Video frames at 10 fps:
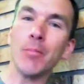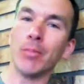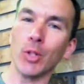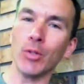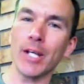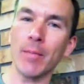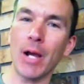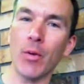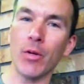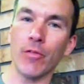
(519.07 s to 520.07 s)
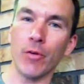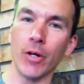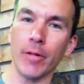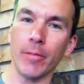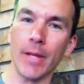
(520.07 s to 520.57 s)
But don't take my word
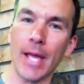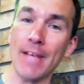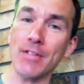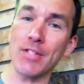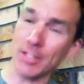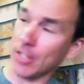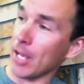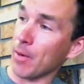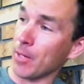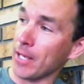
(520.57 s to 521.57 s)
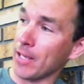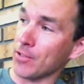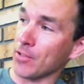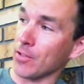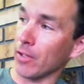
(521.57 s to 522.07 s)
for it. Ask this guy what he has
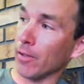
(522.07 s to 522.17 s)
to say.